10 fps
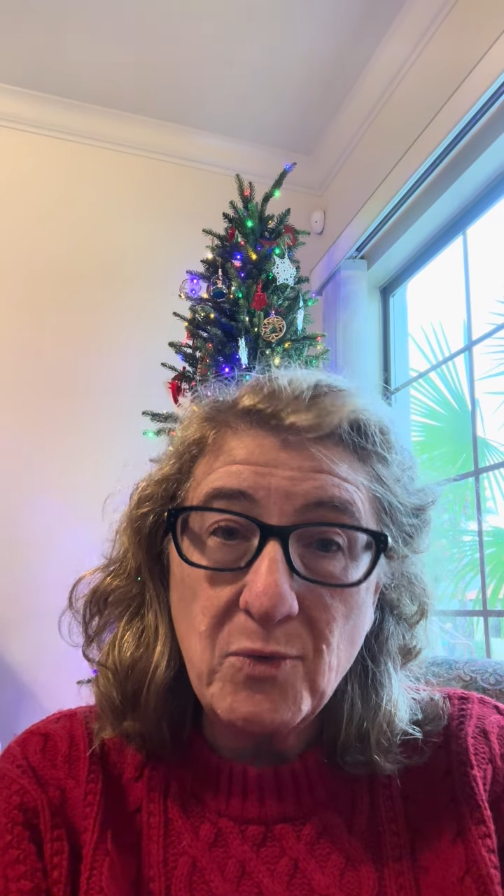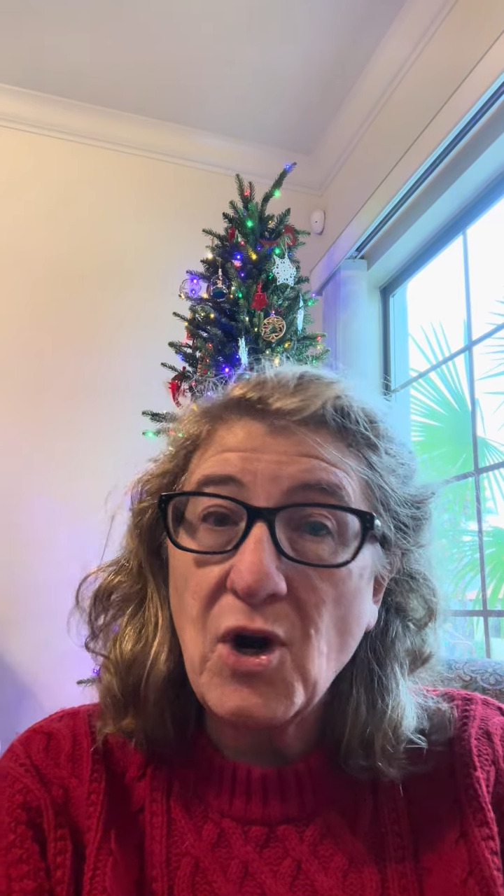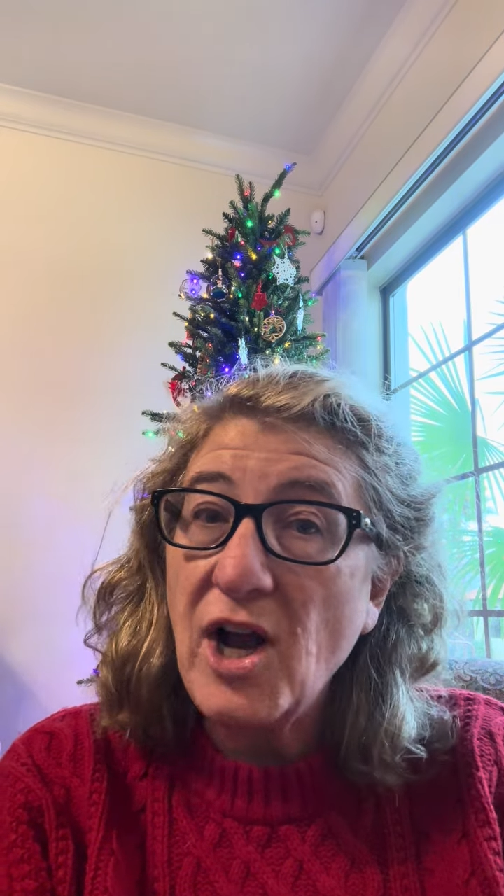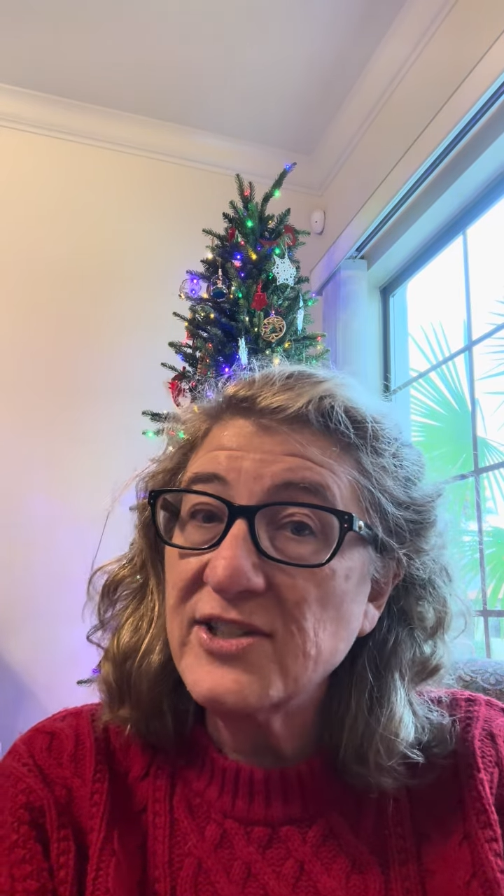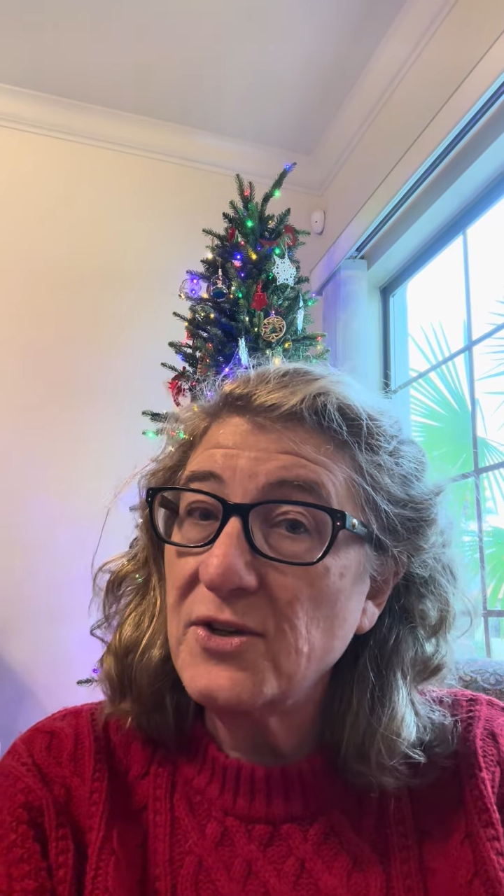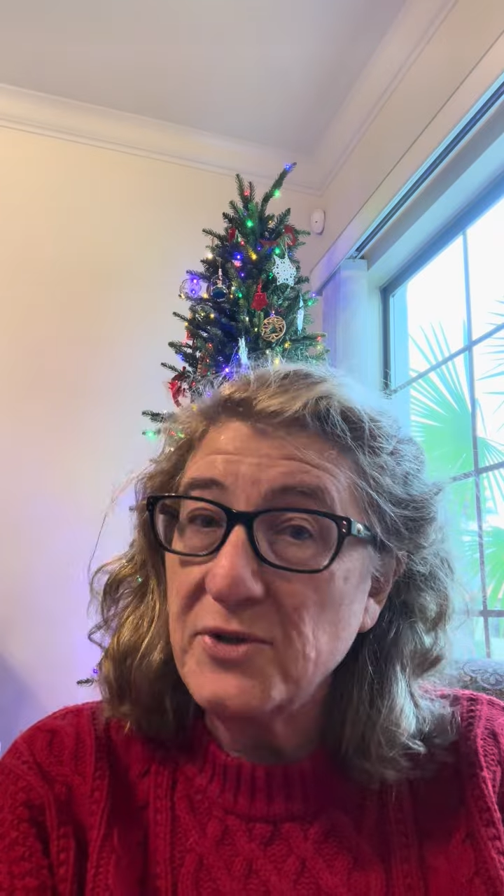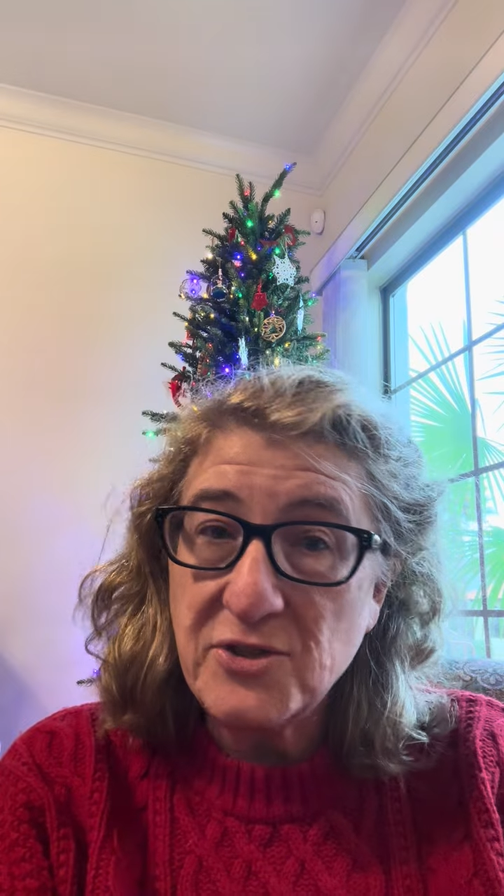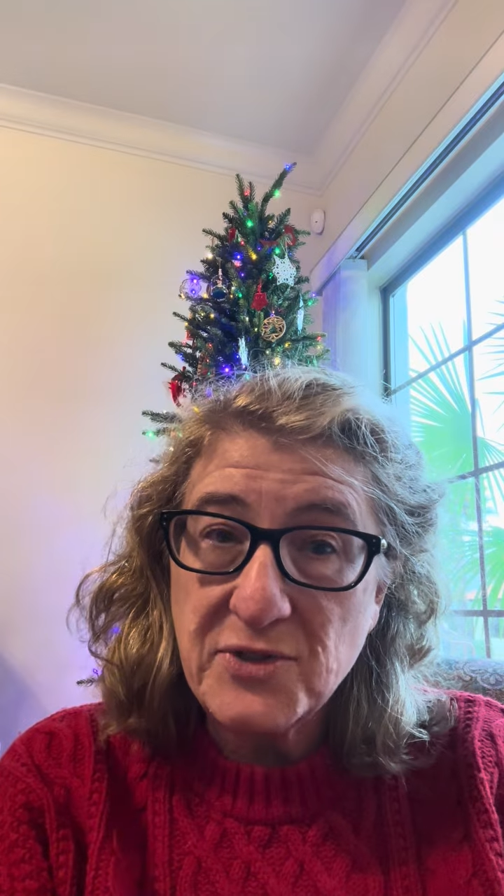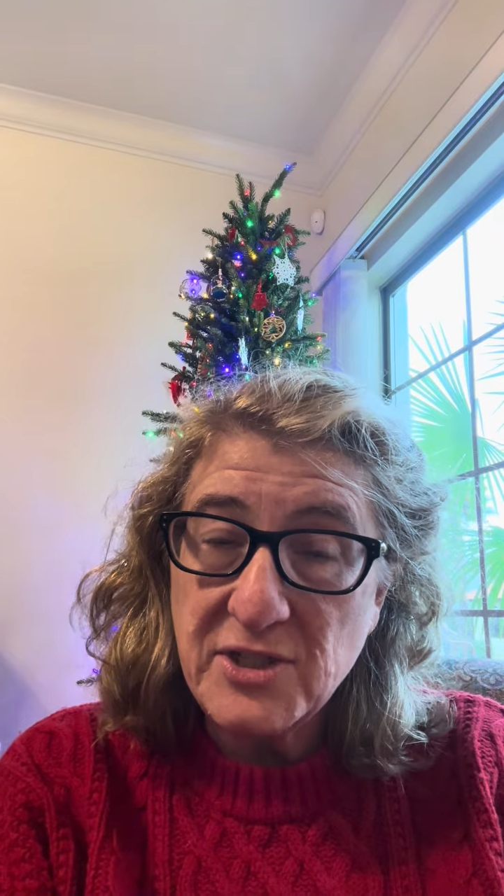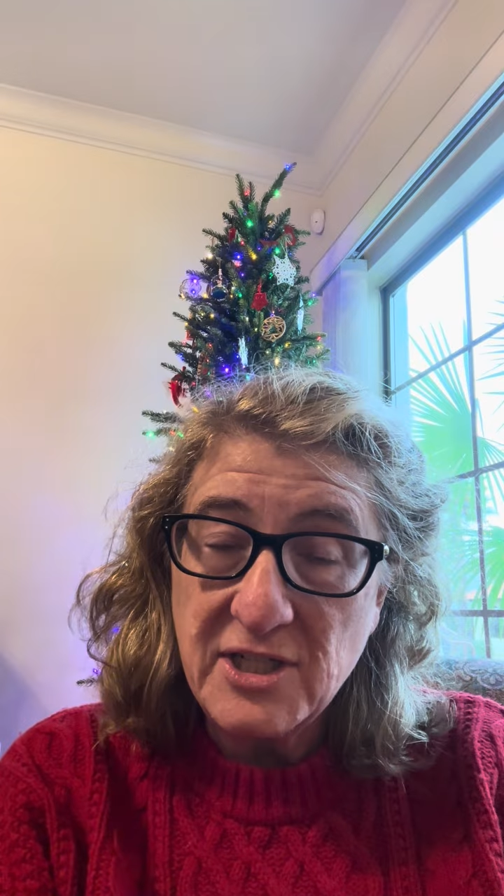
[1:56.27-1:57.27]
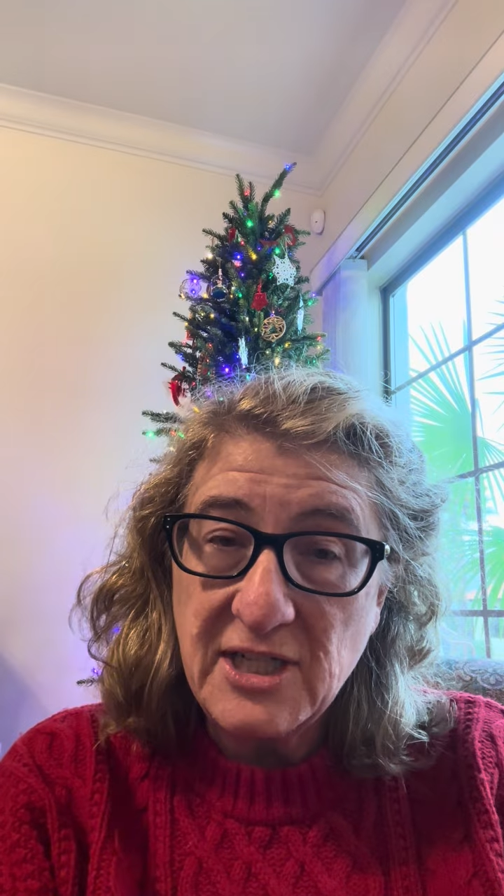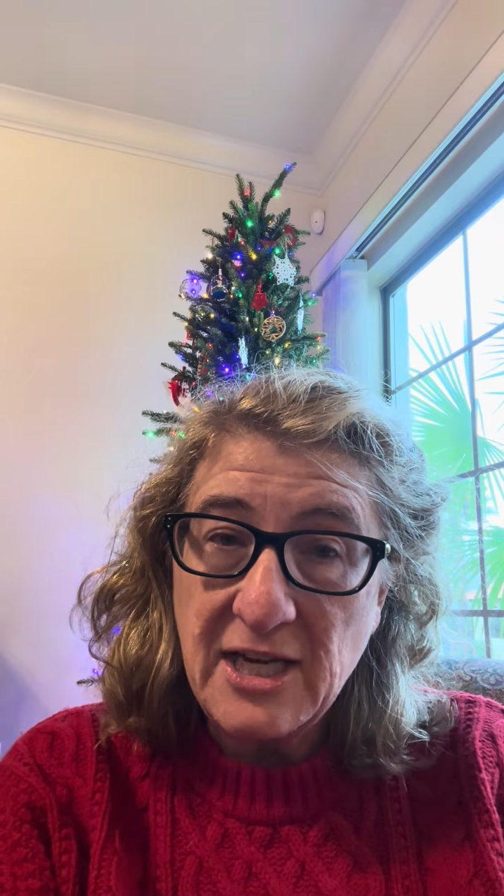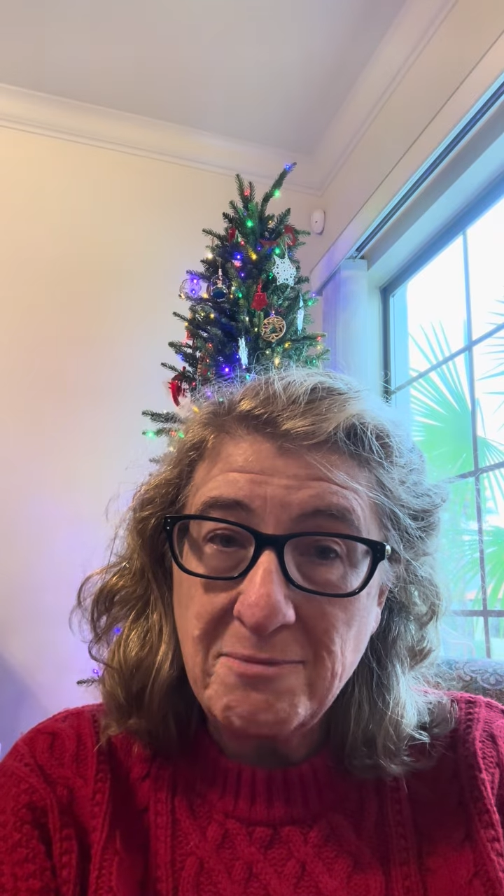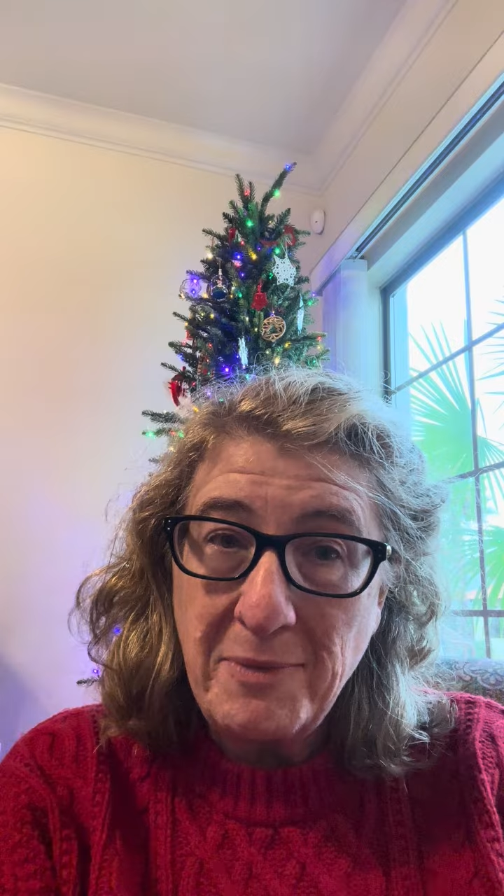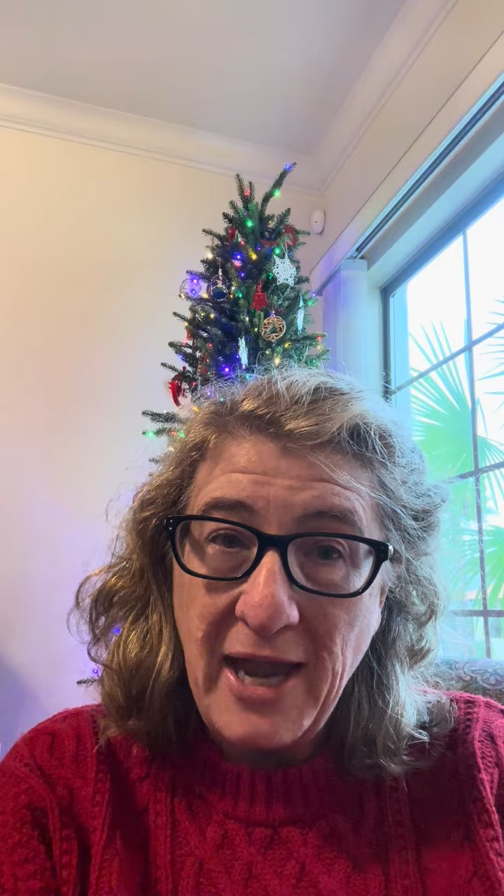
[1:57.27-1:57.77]
We're also interested in
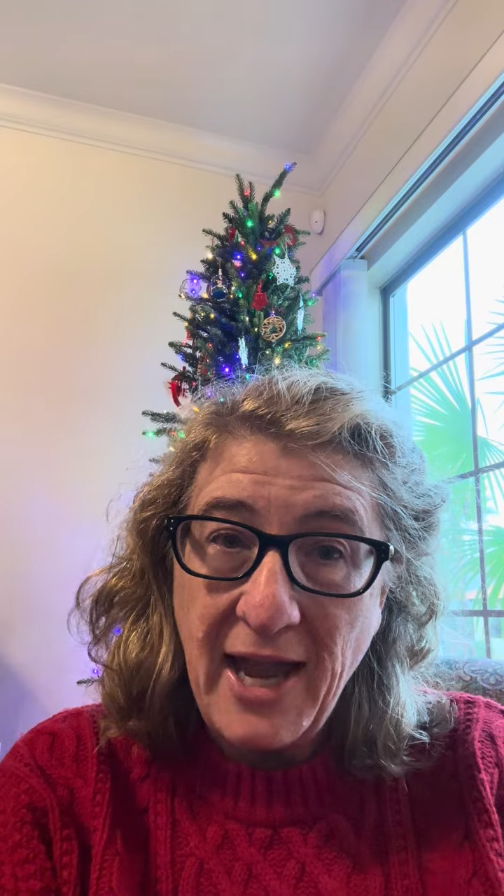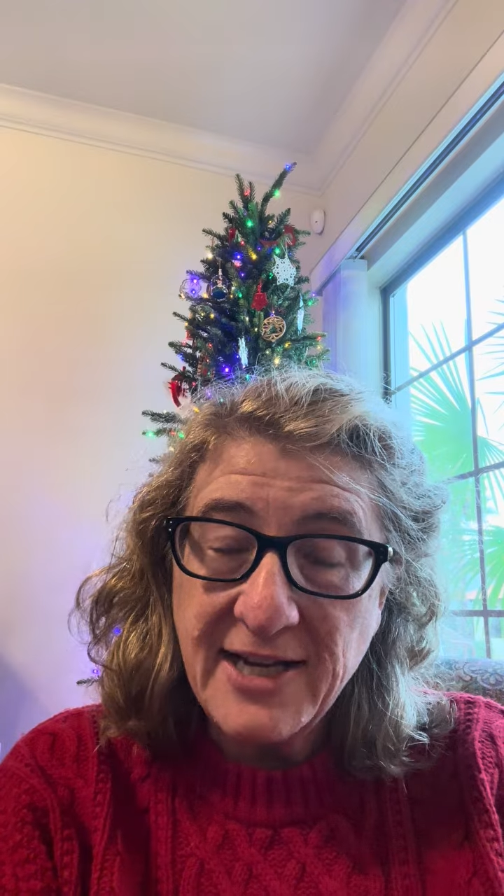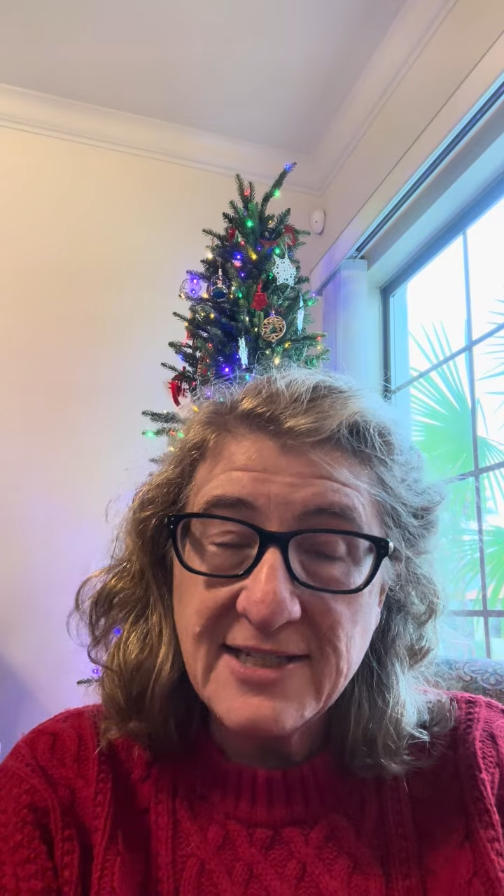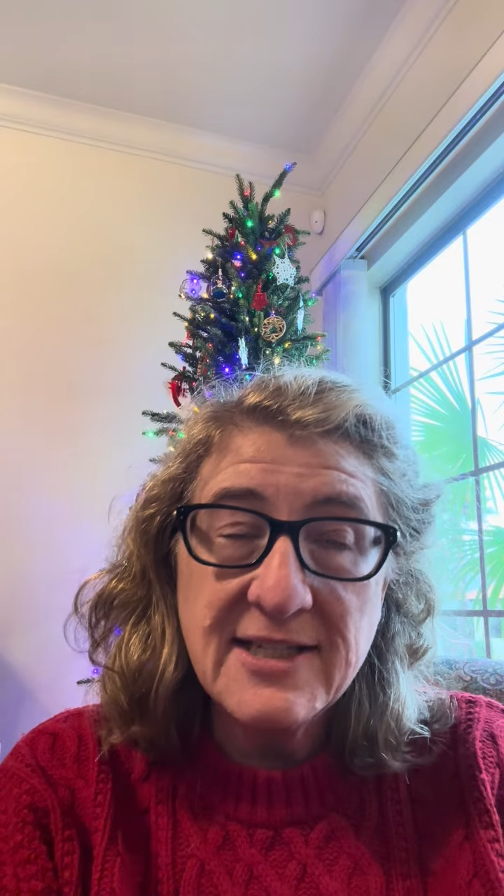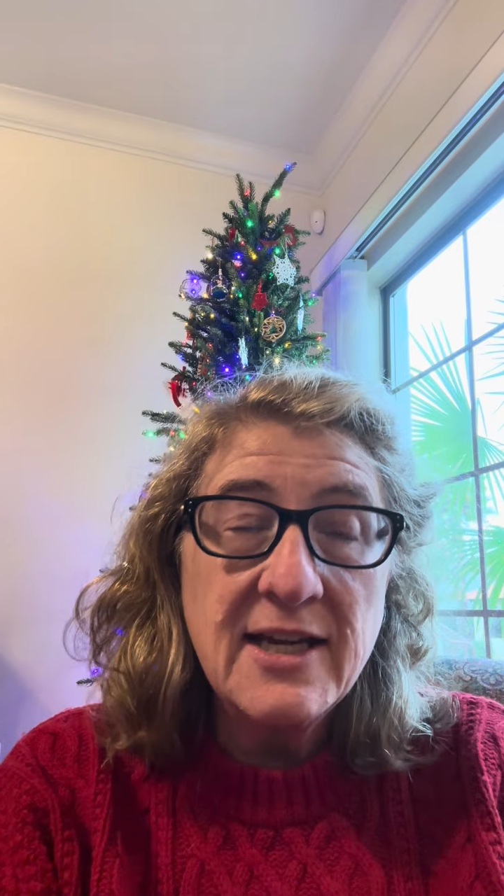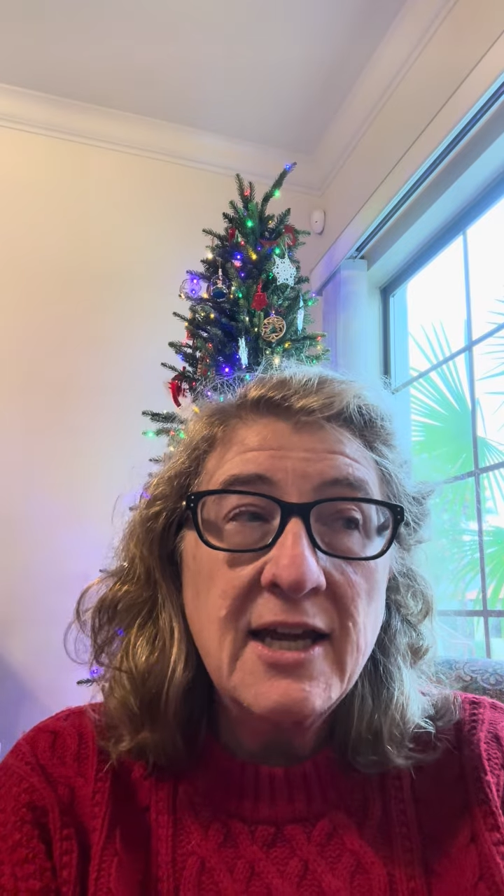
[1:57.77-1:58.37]
impact.